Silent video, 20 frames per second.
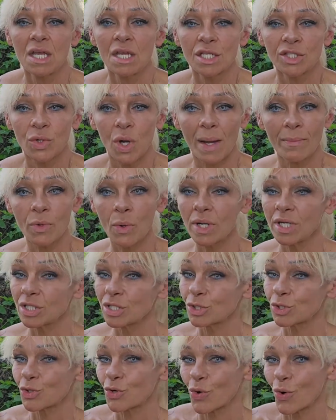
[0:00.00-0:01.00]
So I'm going
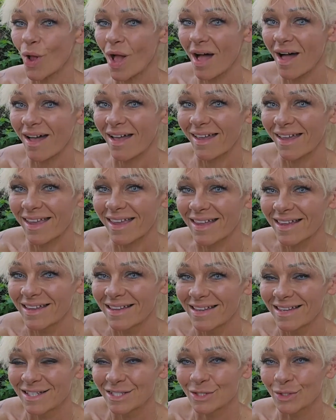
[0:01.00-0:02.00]
to try
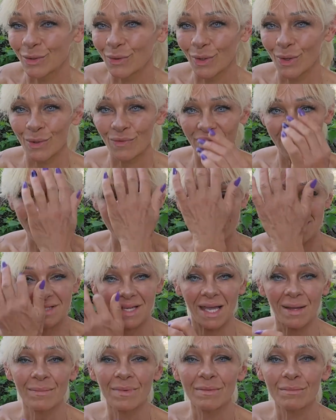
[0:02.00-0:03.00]
to grow this.
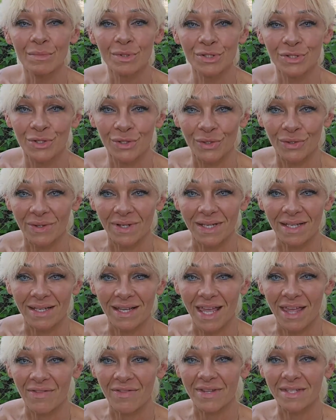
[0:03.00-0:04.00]
I'm in Missouri,
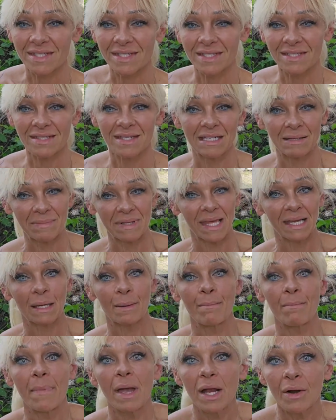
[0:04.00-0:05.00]
and this is going to be like a
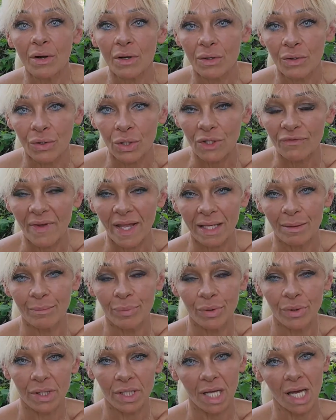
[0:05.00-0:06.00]
miracle if I can
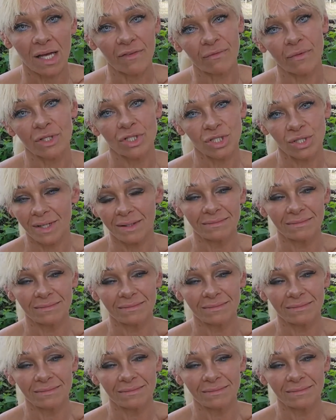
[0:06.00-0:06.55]
pull it off, which,